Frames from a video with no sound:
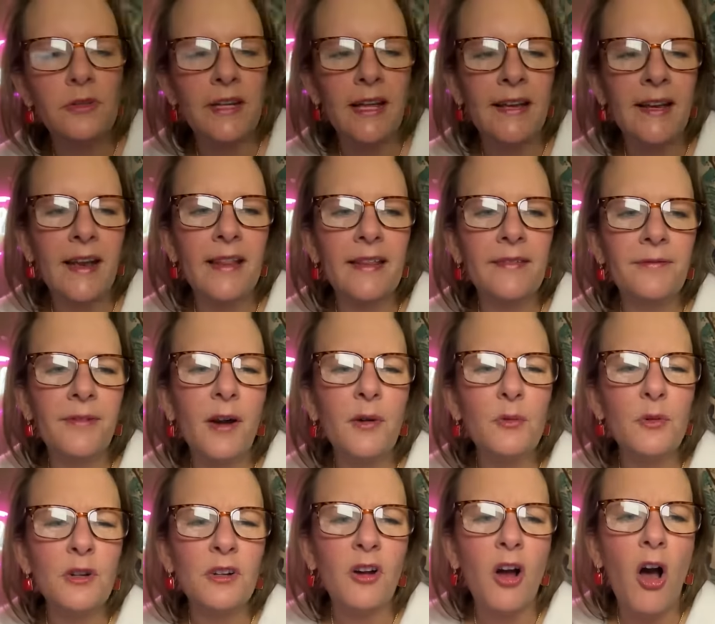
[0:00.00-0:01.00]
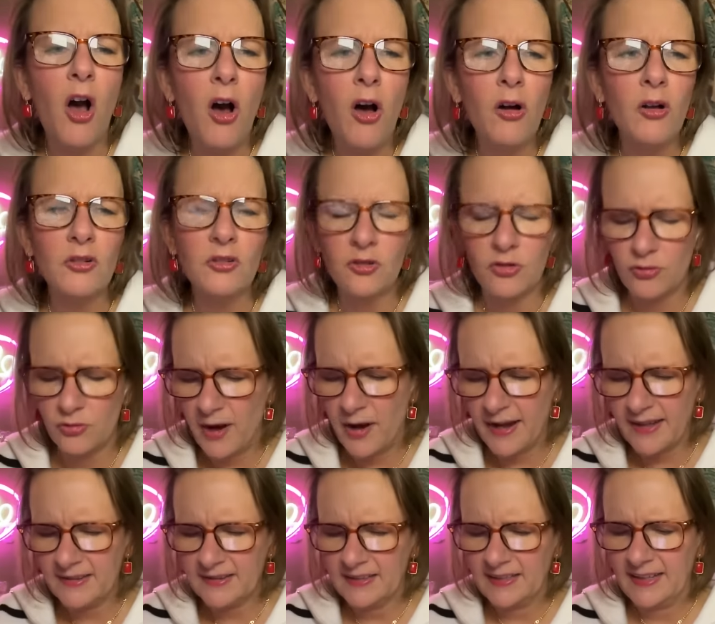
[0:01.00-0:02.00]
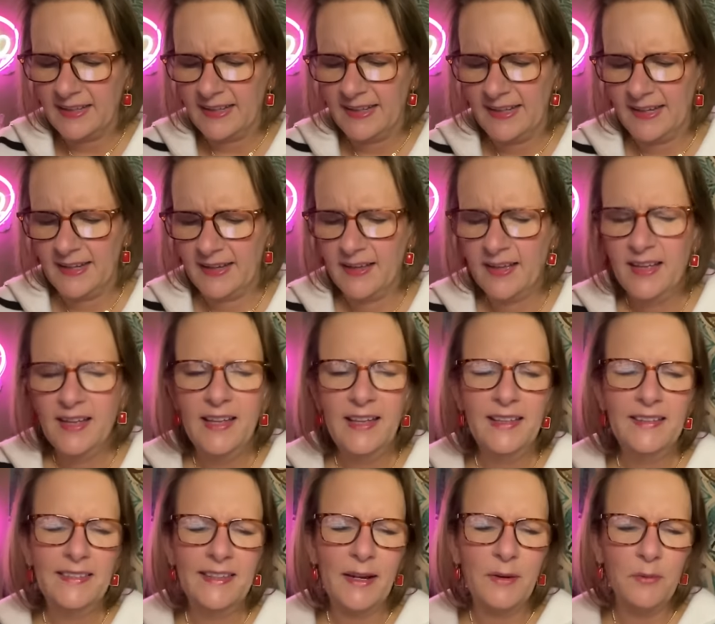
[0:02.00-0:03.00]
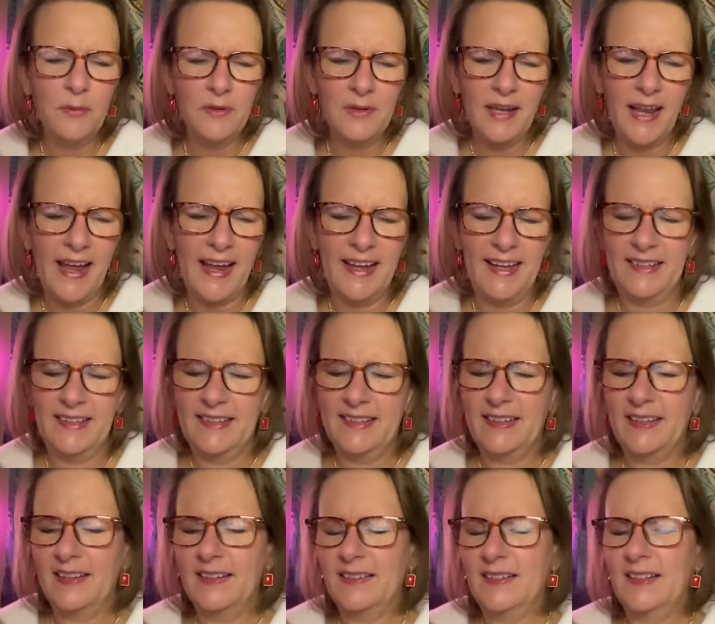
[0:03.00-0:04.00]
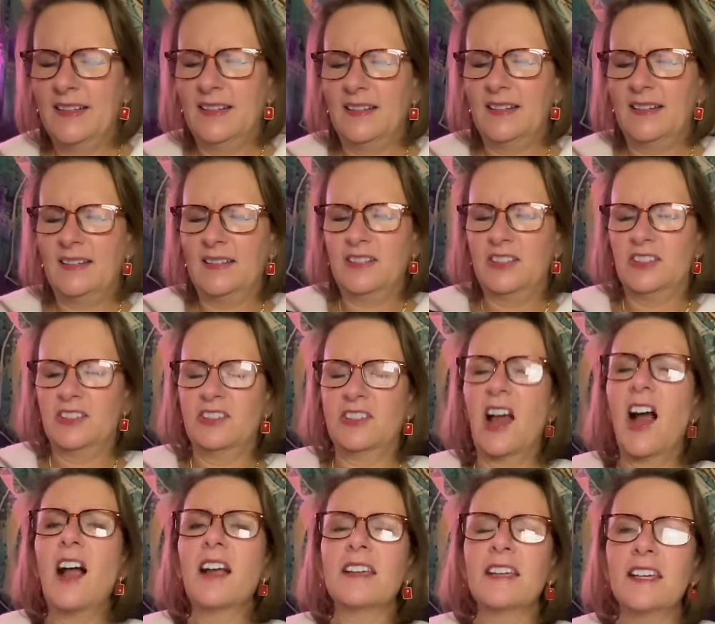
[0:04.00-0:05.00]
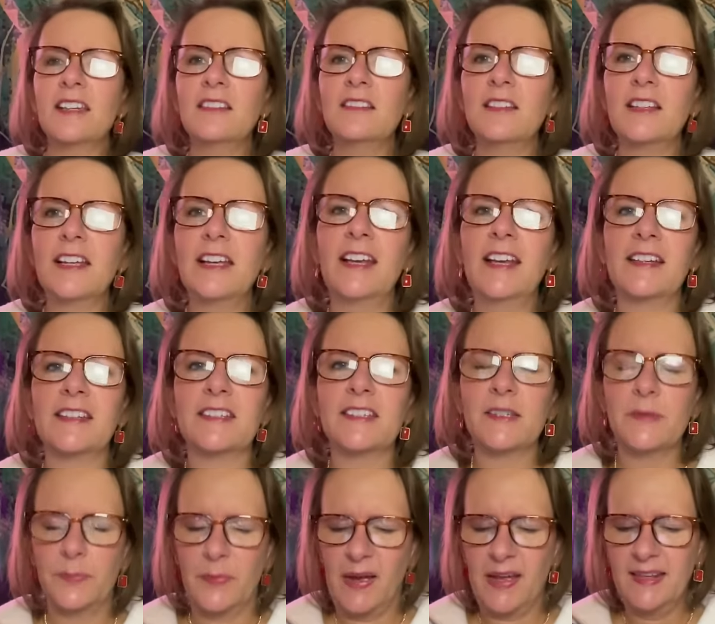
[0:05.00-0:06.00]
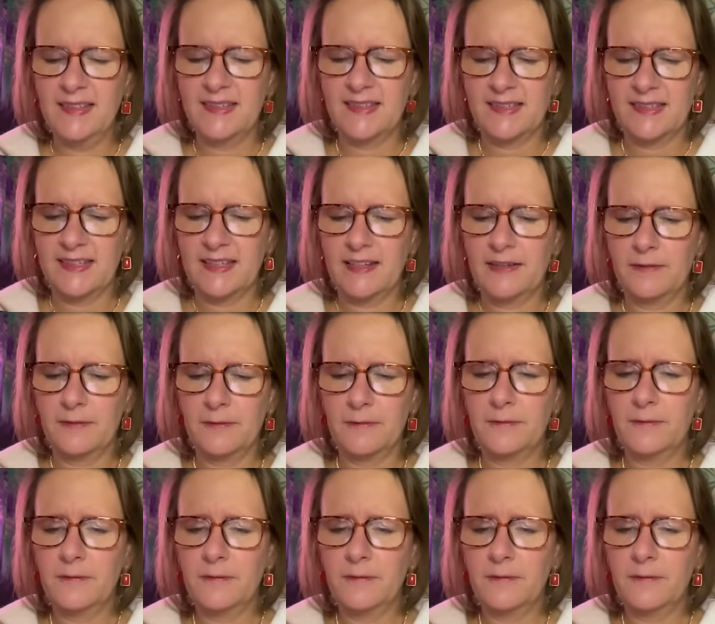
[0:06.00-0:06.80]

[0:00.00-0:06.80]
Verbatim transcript: And if I recall correctly... They were, like, shockingly expensive.